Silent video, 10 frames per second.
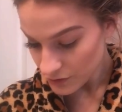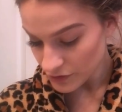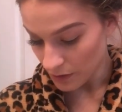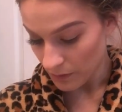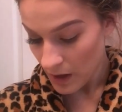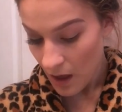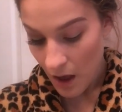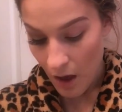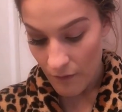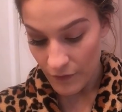So
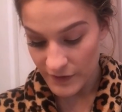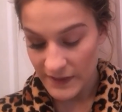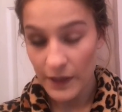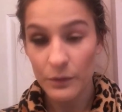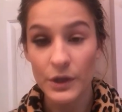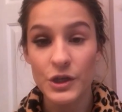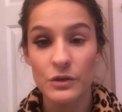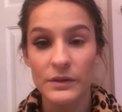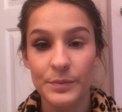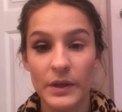first thing you want
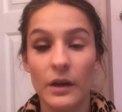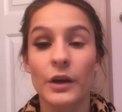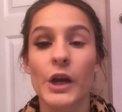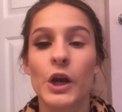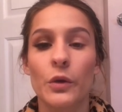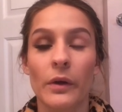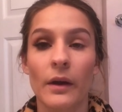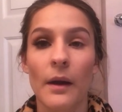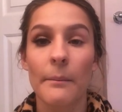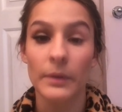to do is put on
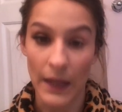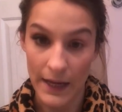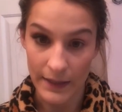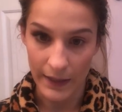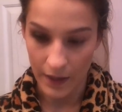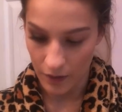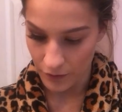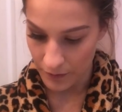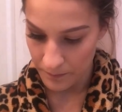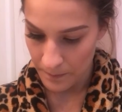your blending
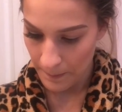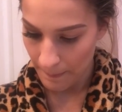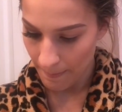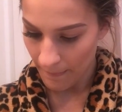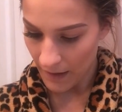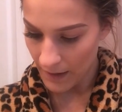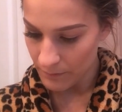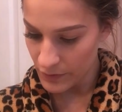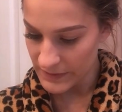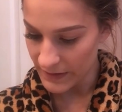color.
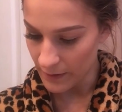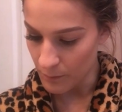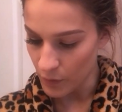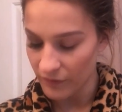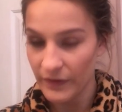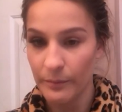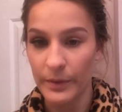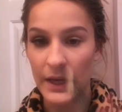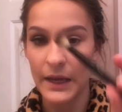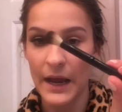I'm using a Morphe
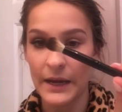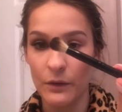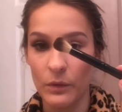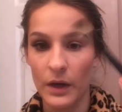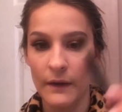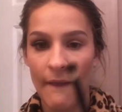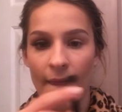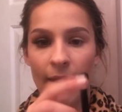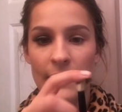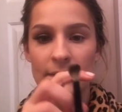B81.
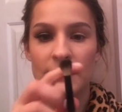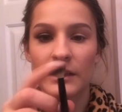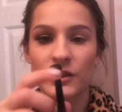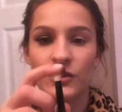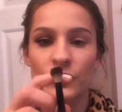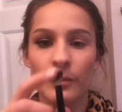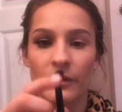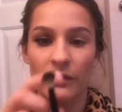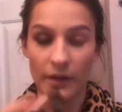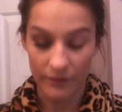It's like
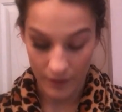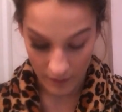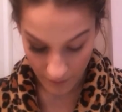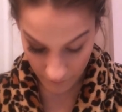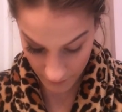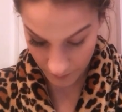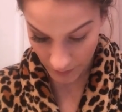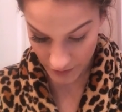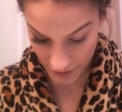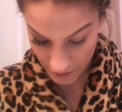super fluffy. I love this
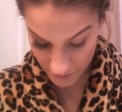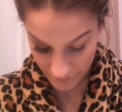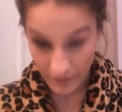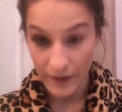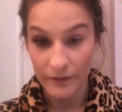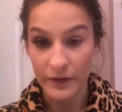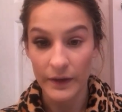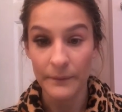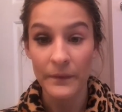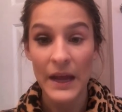brush. I use it for like
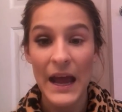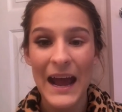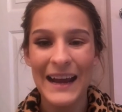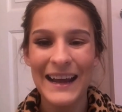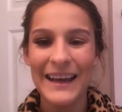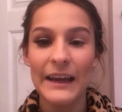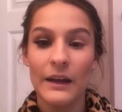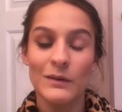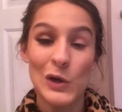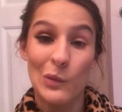everything. And I
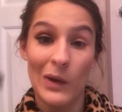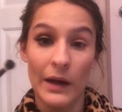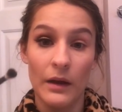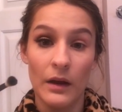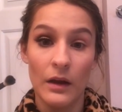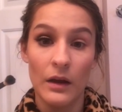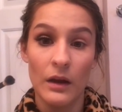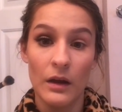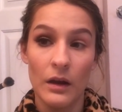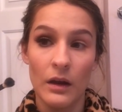wipe,
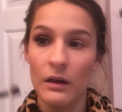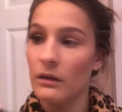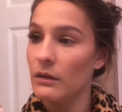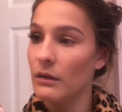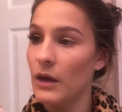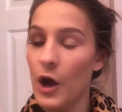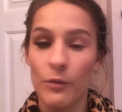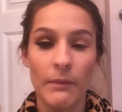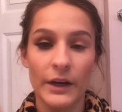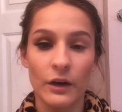
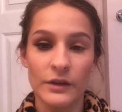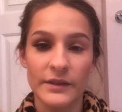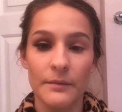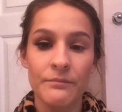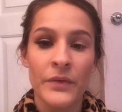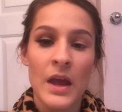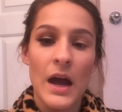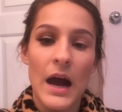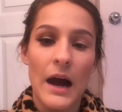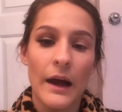oh, my daughter's up.
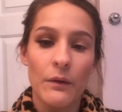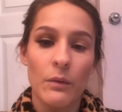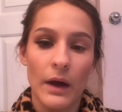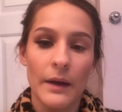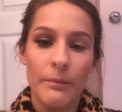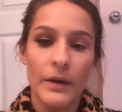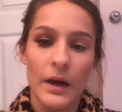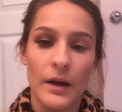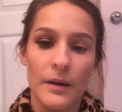I wipe